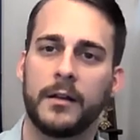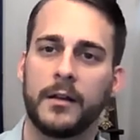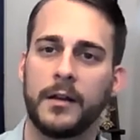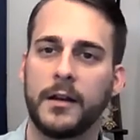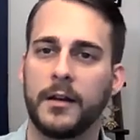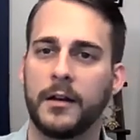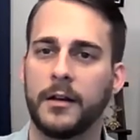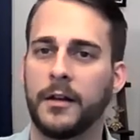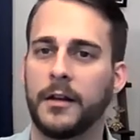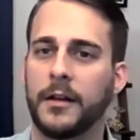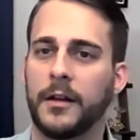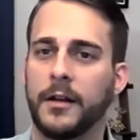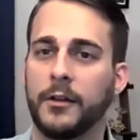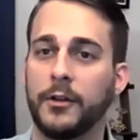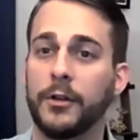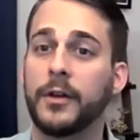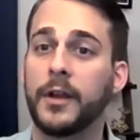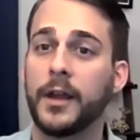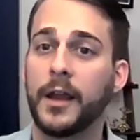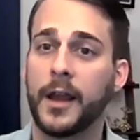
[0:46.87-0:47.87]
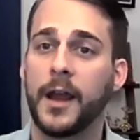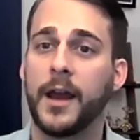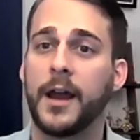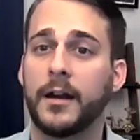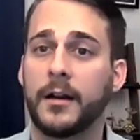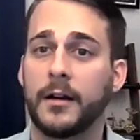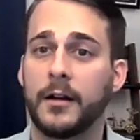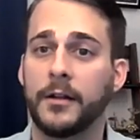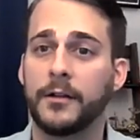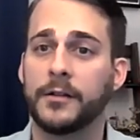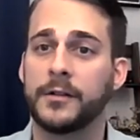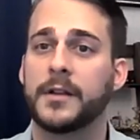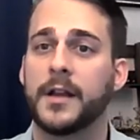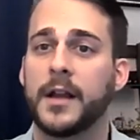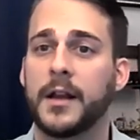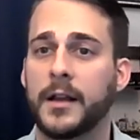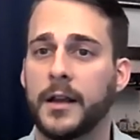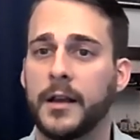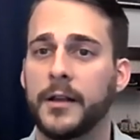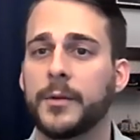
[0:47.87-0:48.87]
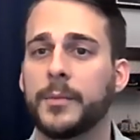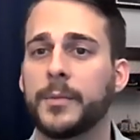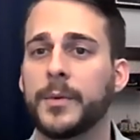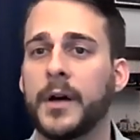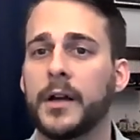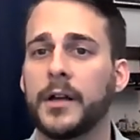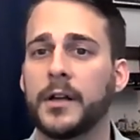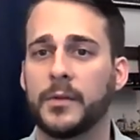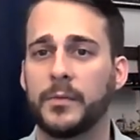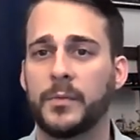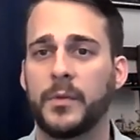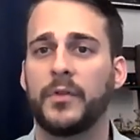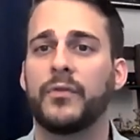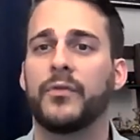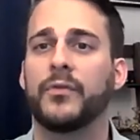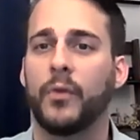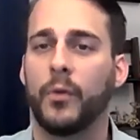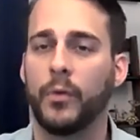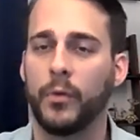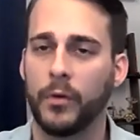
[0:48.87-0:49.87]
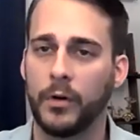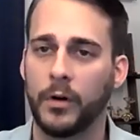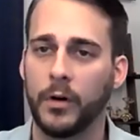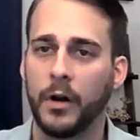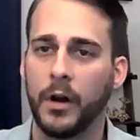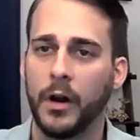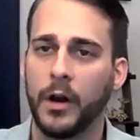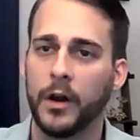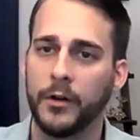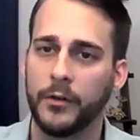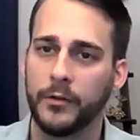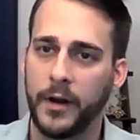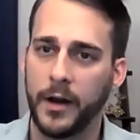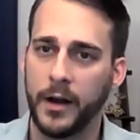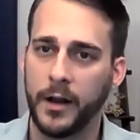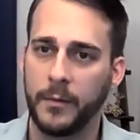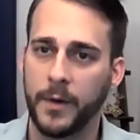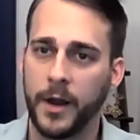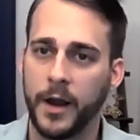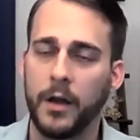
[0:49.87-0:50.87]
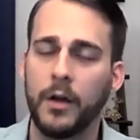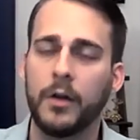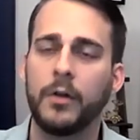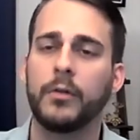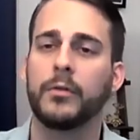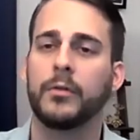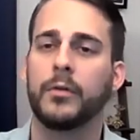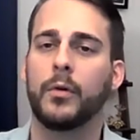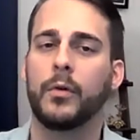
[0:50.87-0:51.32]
in looking at and understanding other products before creating my own?